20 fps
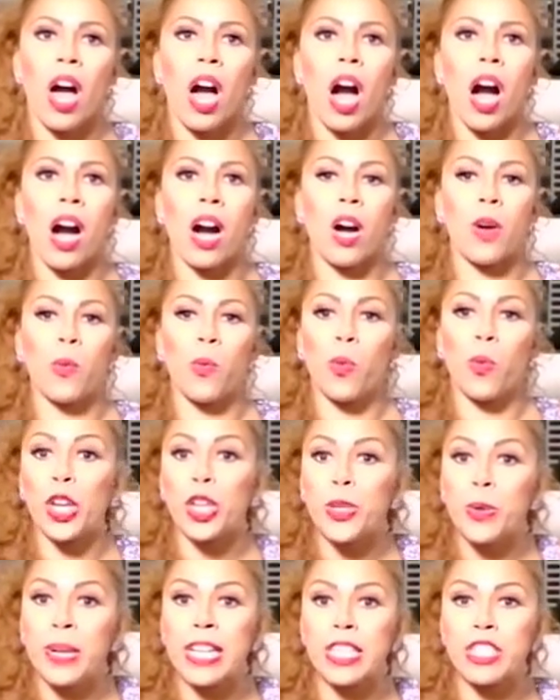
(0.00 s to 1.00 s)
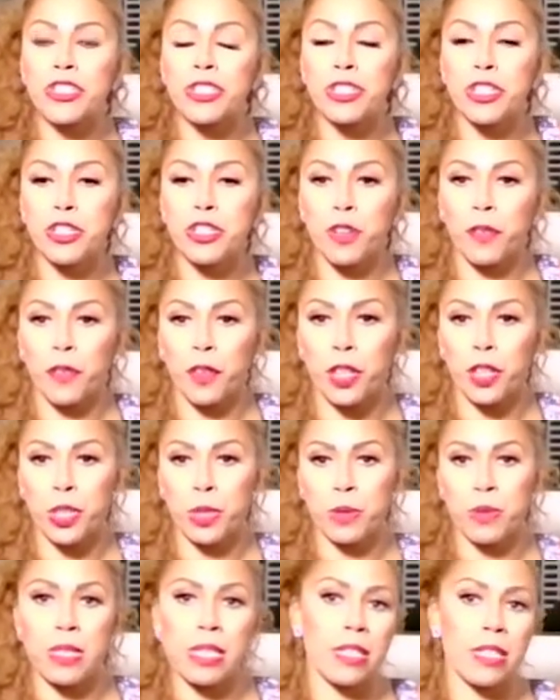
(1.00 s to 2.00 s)
on what you guys are going to do for
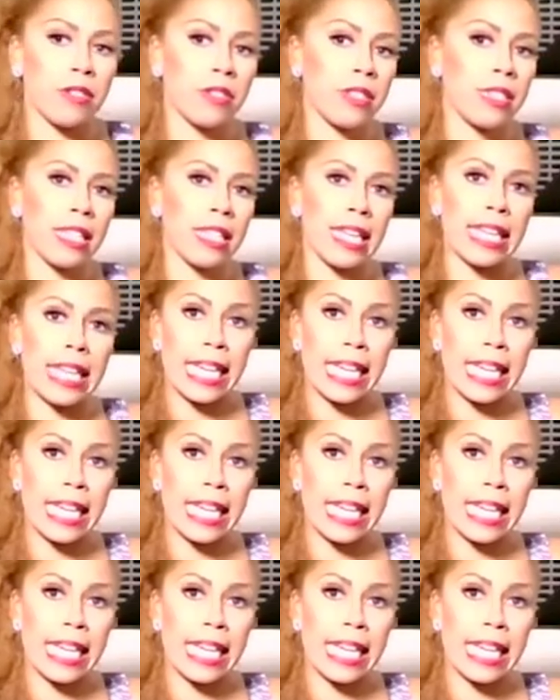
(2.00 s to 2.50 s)
New Year's